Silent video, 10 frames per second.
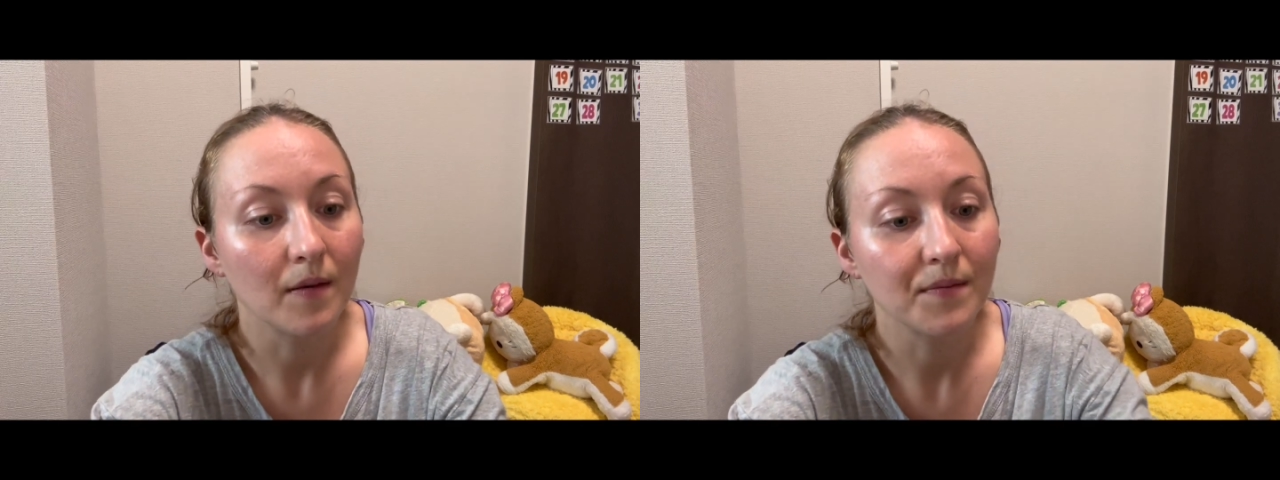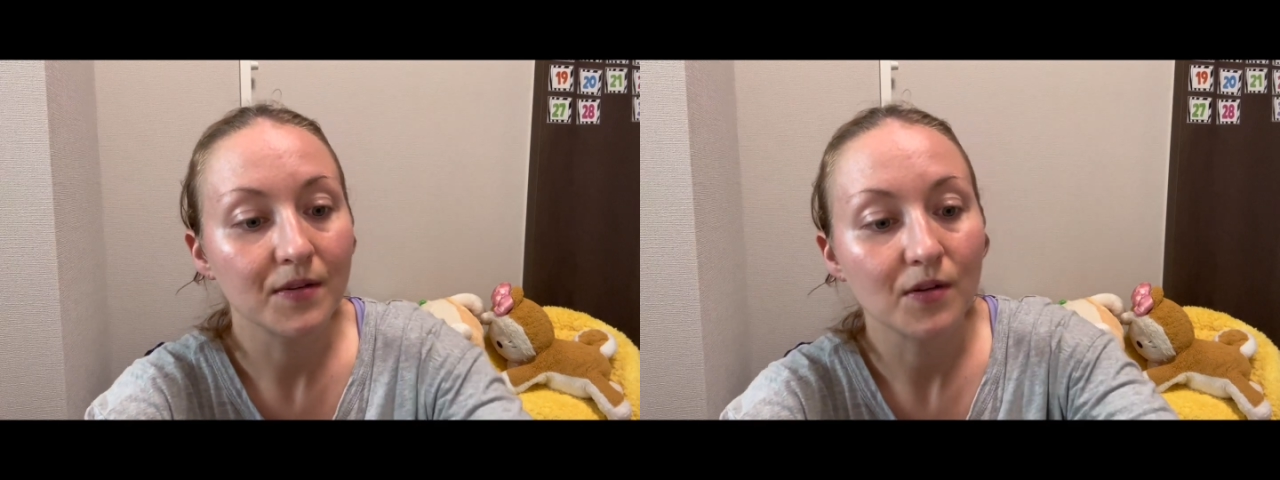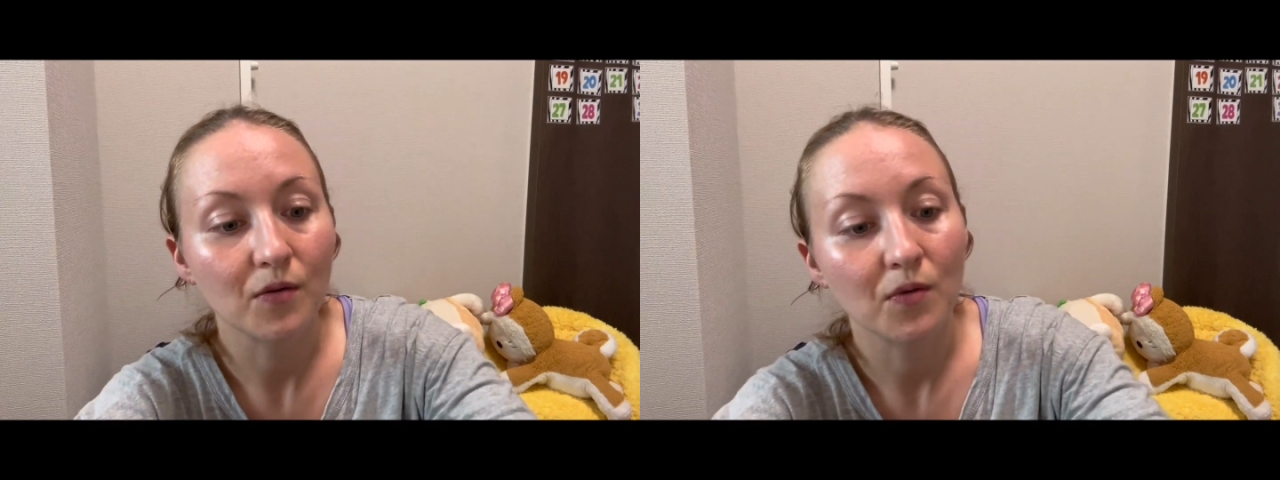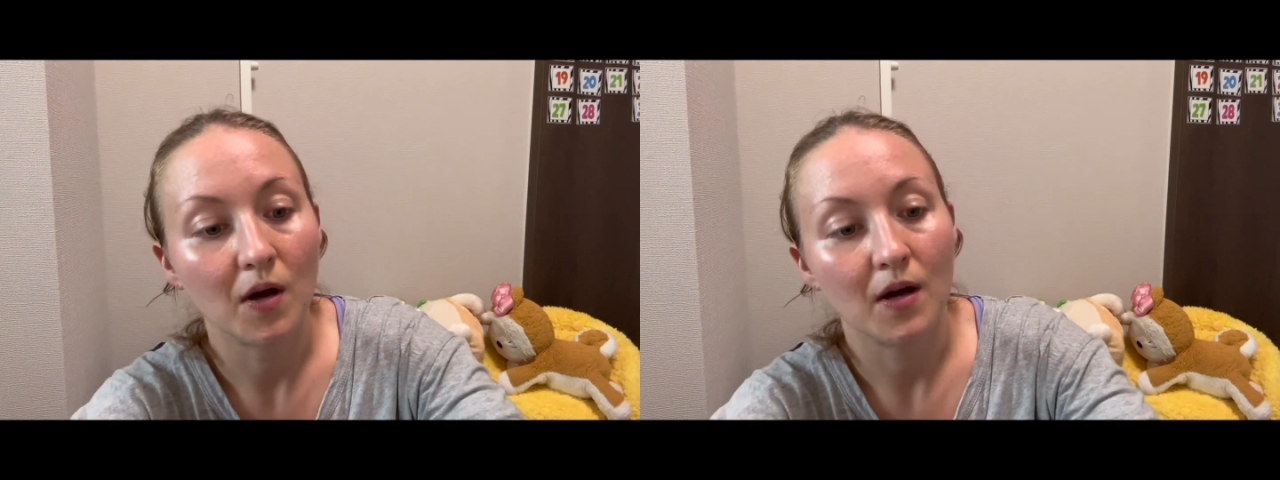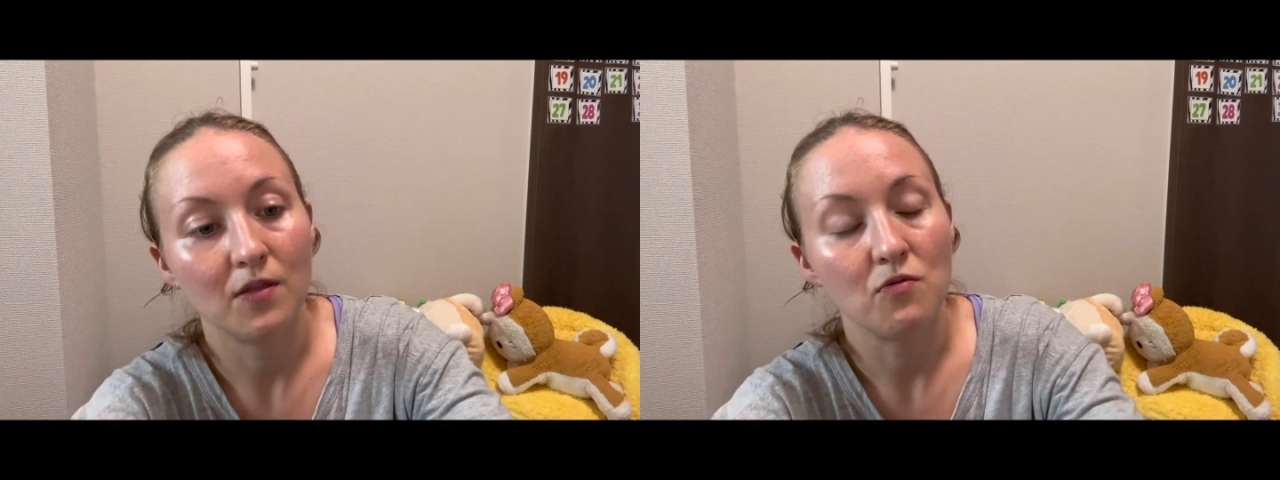So
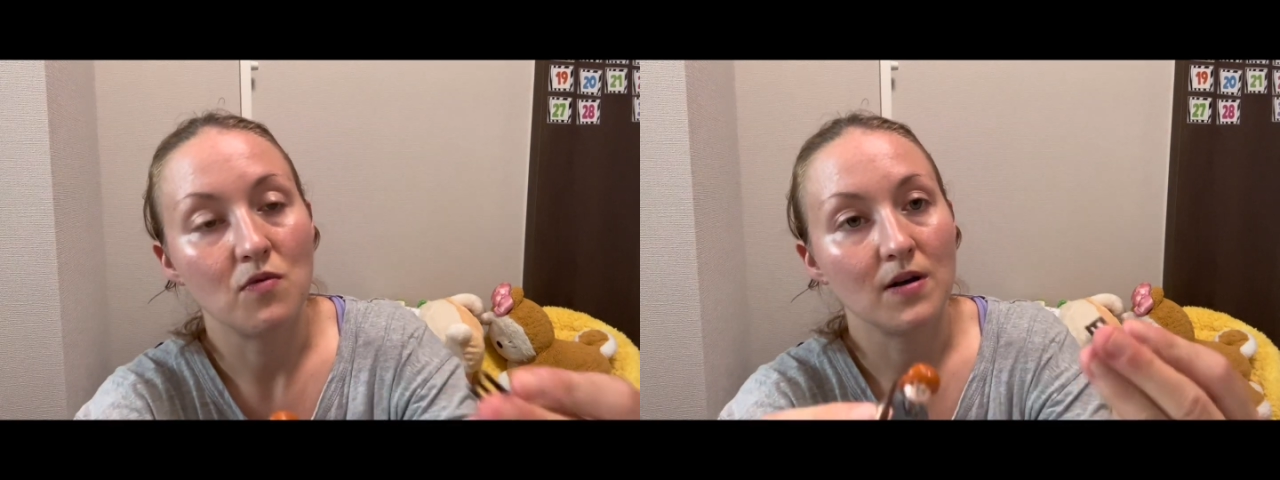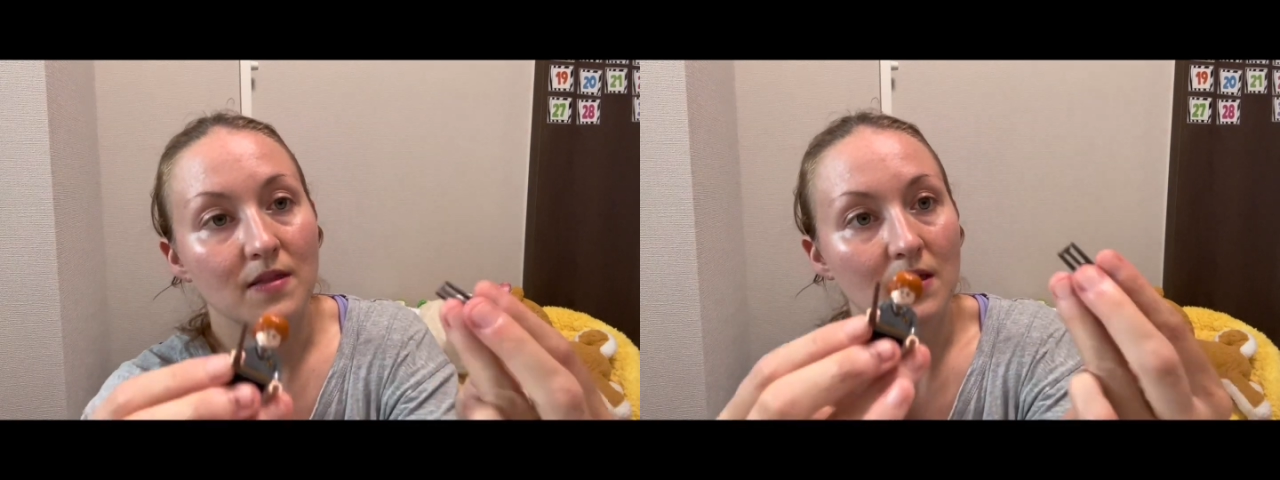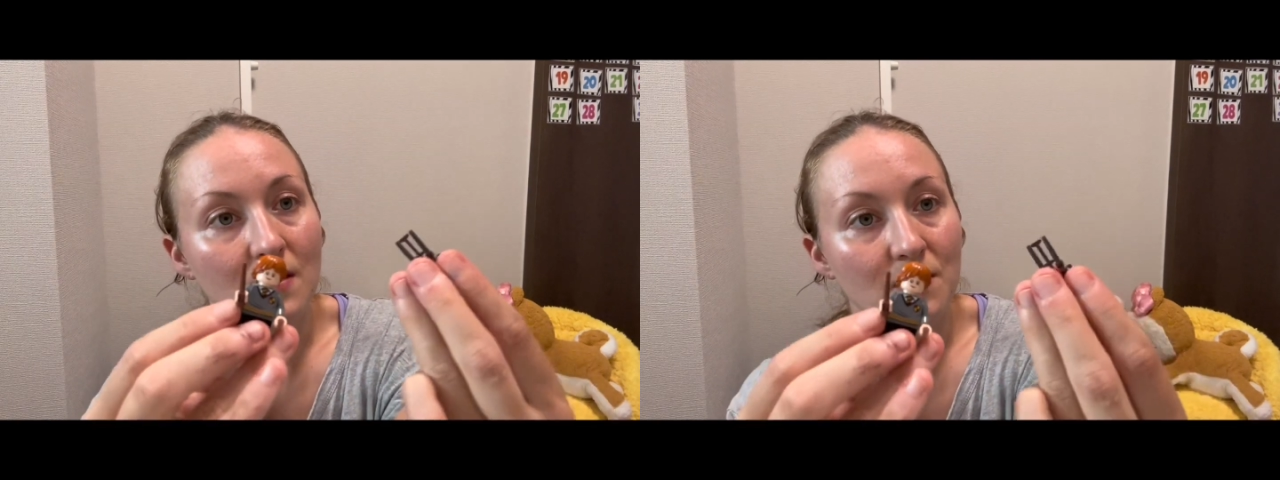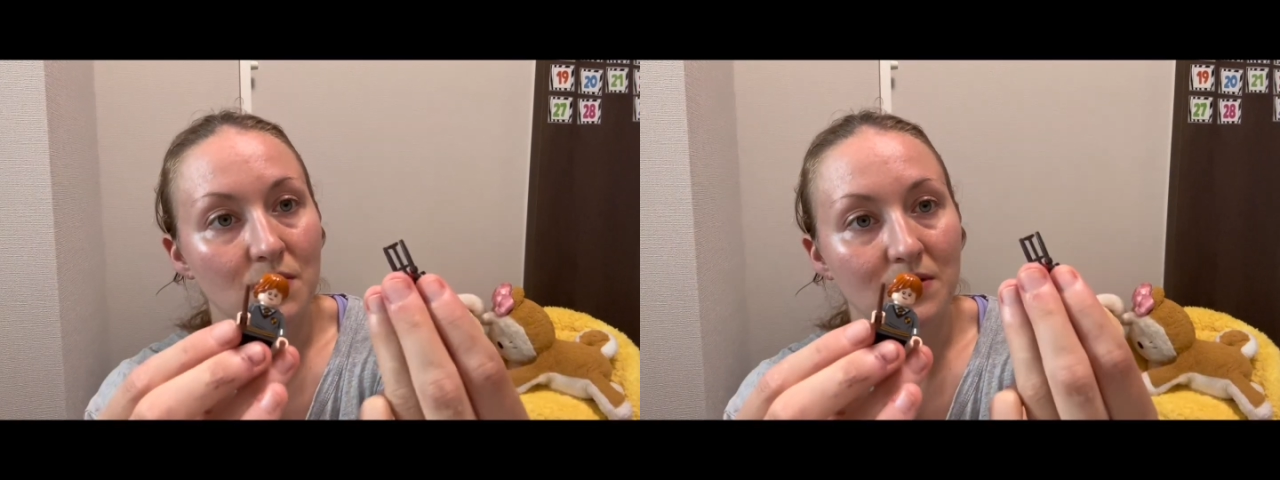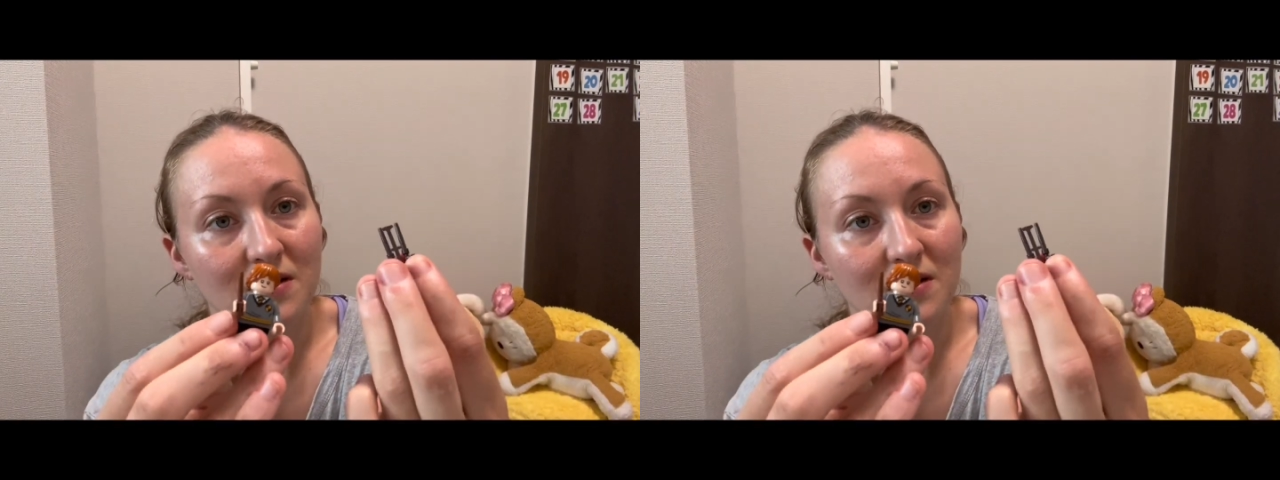Ron, the wand they give you is